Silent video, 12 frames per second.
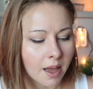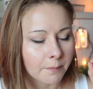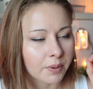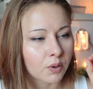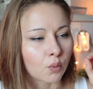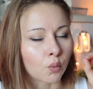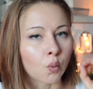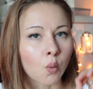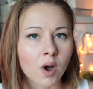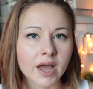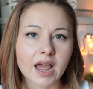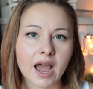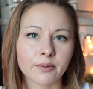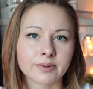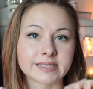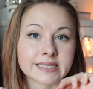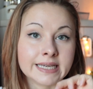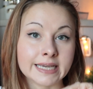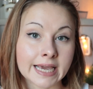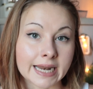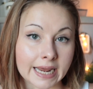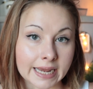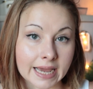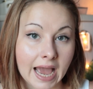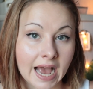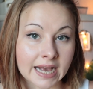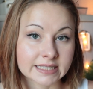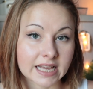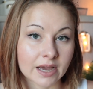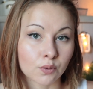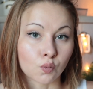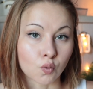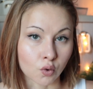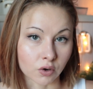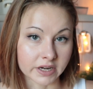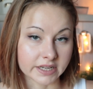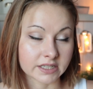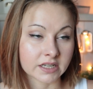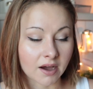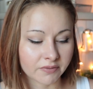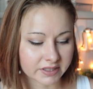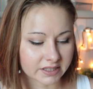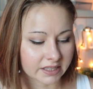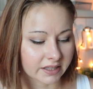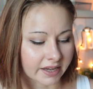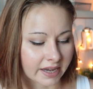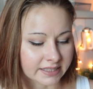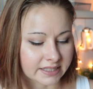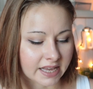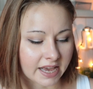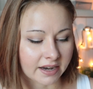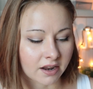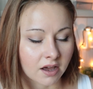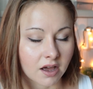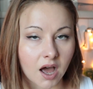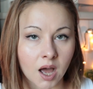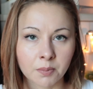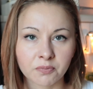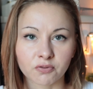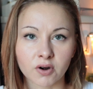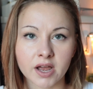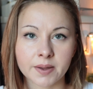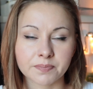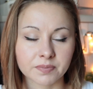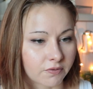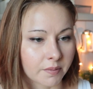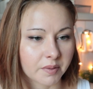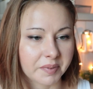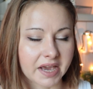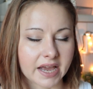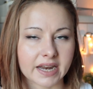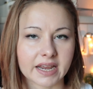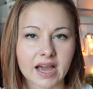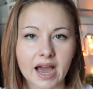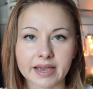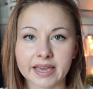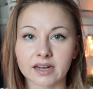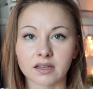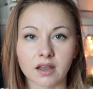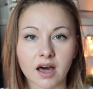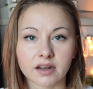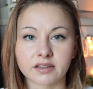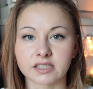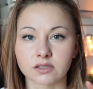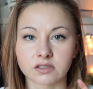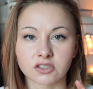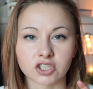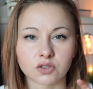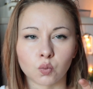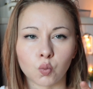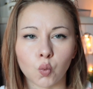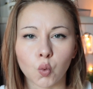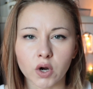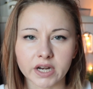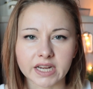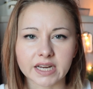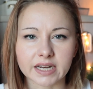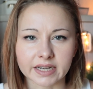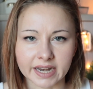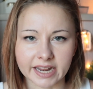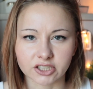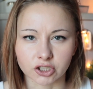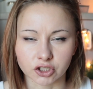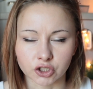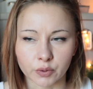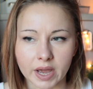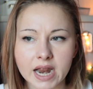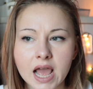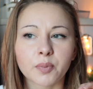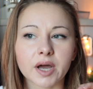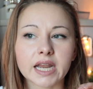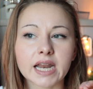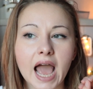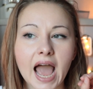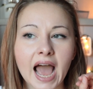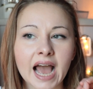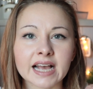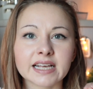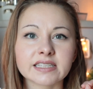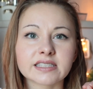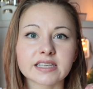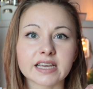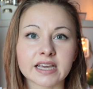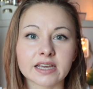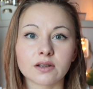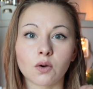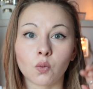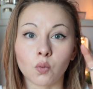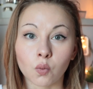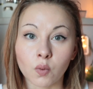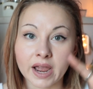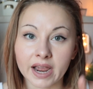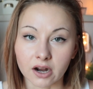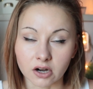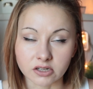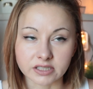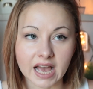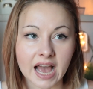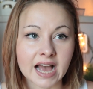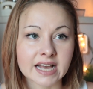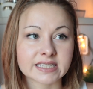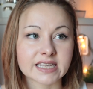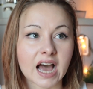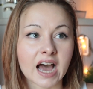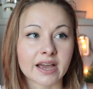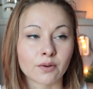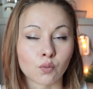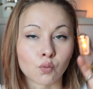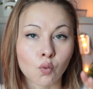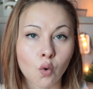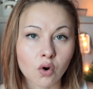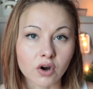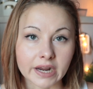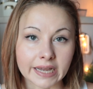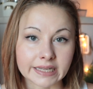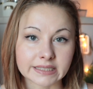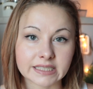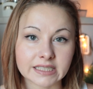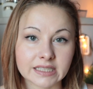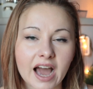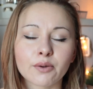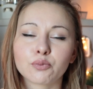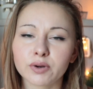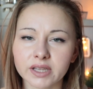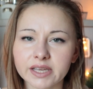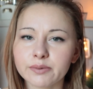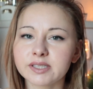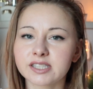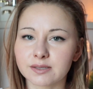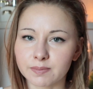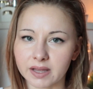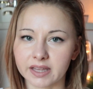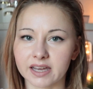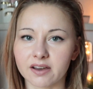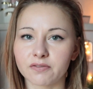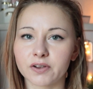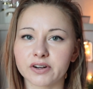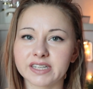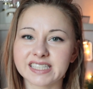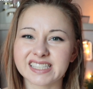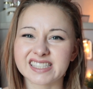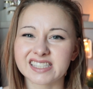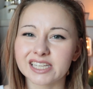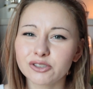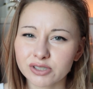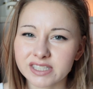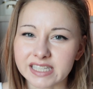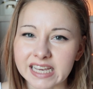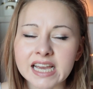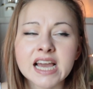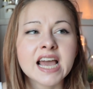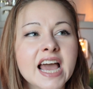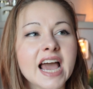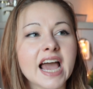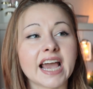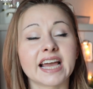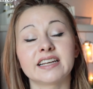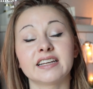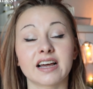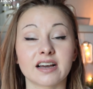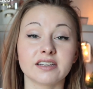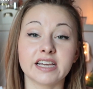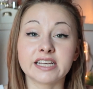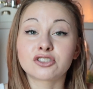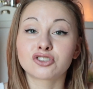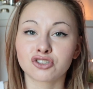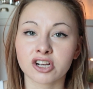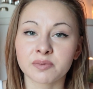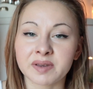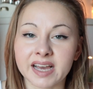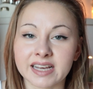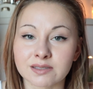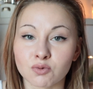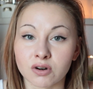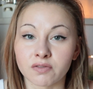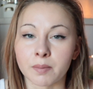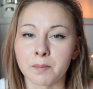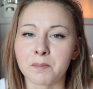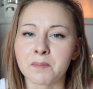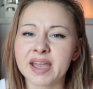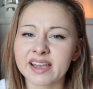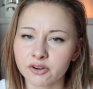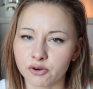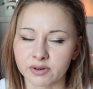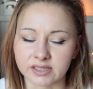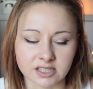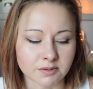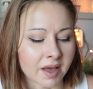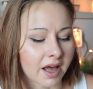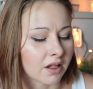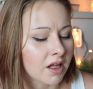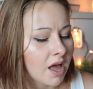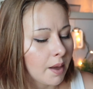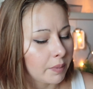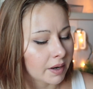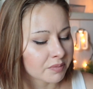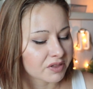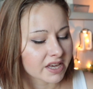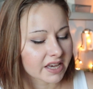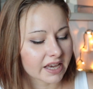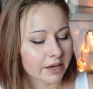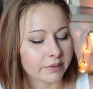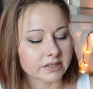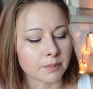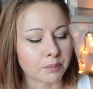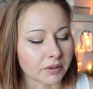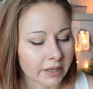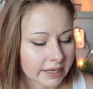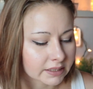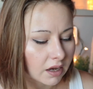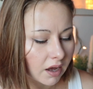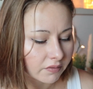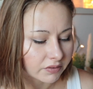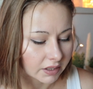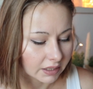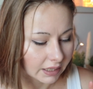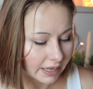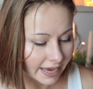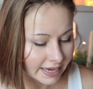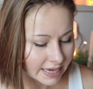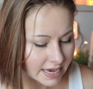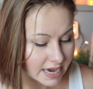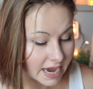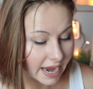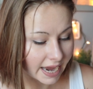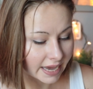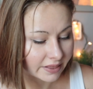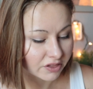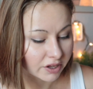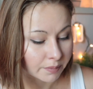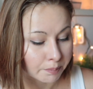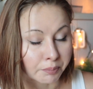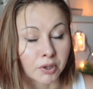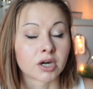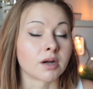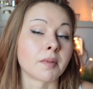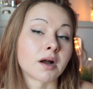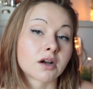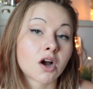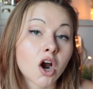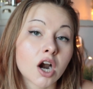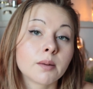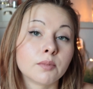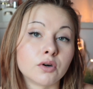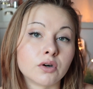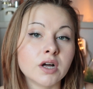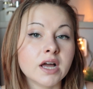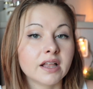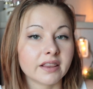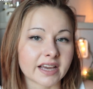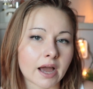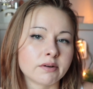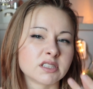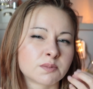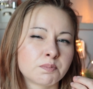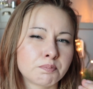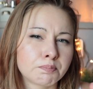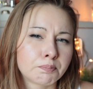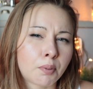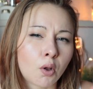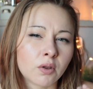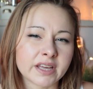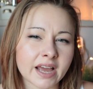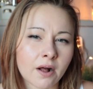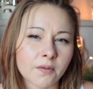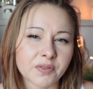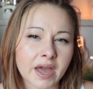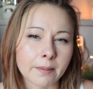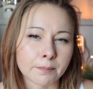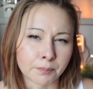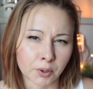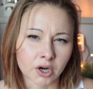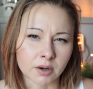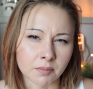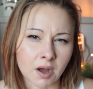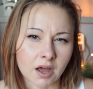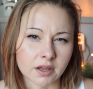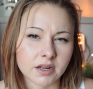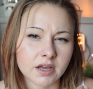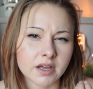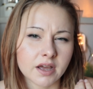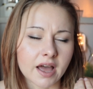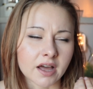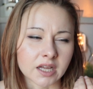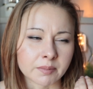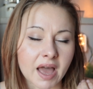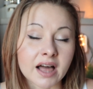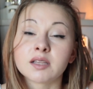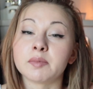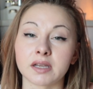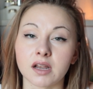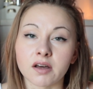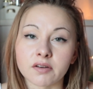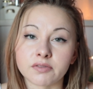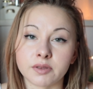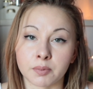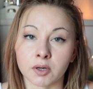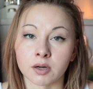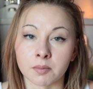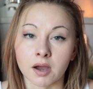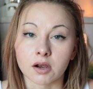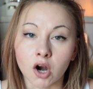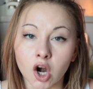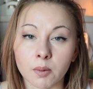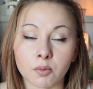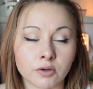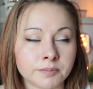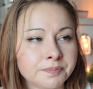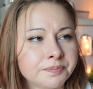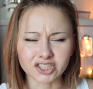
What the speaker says: But what I was getting as I wore it, obviously, like I said, up front, from the beginning, I get a lot of this just woody nature to it. But as it wears, as I wore it, I really was smelling a very citrusy, and it struck me as more of a mandarin smell, but I'm thinking it was a blend of the lychee and the bergamot caramel, like I was pulling out that bergamot element of the bergamot caramel.